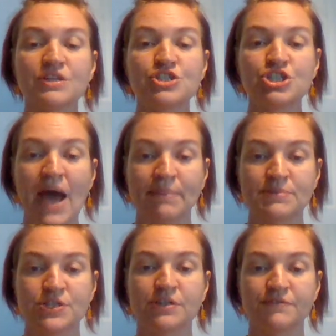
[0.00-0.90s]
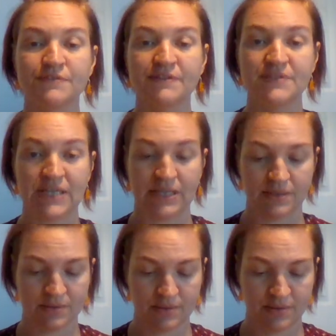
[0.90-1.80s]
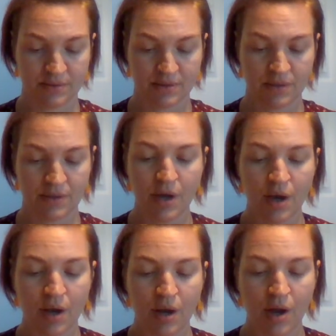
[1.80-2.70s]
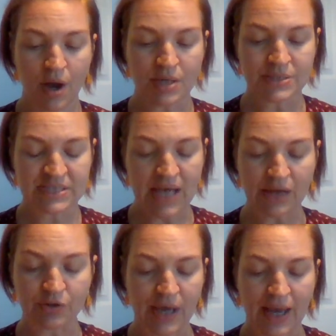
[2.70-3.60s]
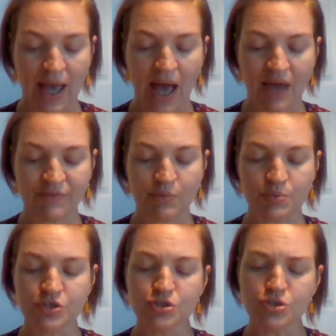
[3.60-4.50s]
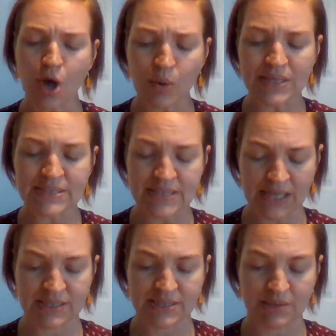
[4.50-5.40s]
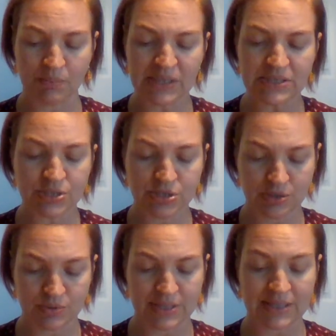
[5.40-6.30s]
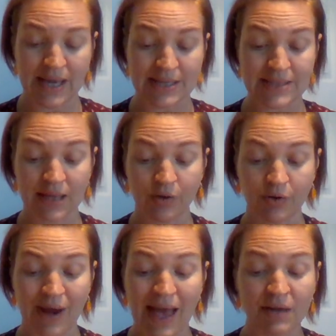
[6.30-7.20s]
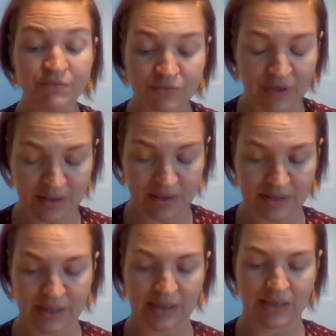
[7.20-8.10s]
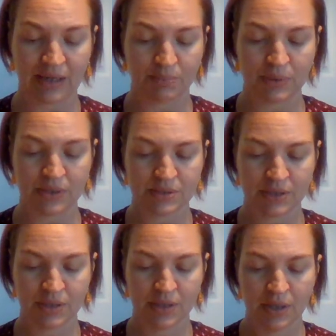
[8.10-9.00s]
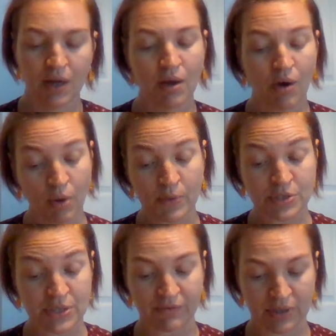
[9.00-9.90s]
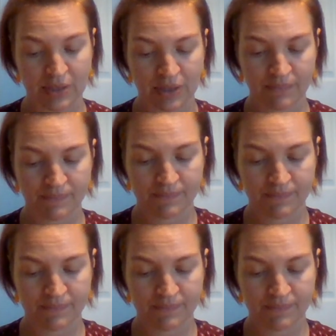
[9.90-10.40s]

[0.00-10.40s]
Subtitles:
Chapter 15. On Saturday, Ivy was so excited to meet Susan and tell her everything that had happened, almost everything,